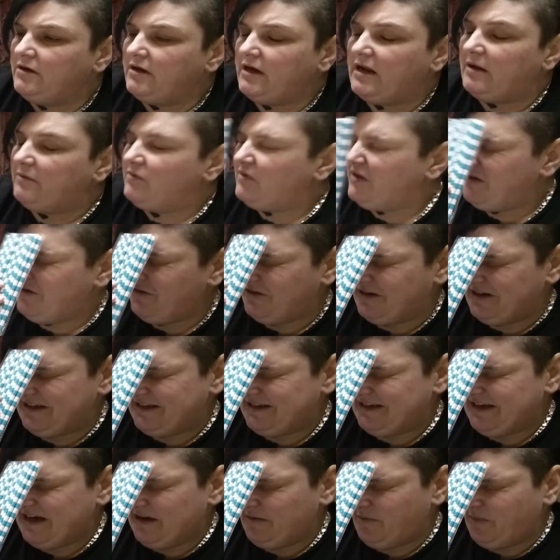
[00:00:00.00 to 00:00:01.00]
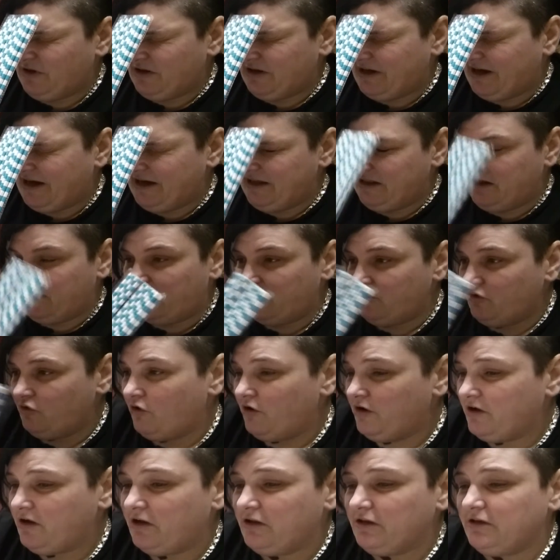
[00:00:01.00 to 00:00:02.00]
I don't think I'm going to say it, but I, they're
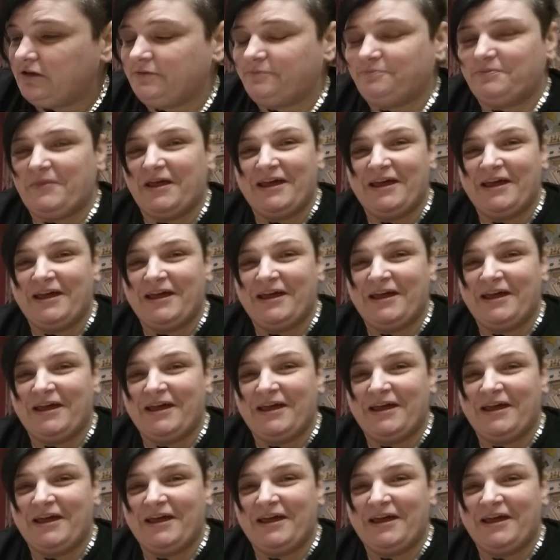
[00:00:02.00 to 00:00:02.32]
not a colour.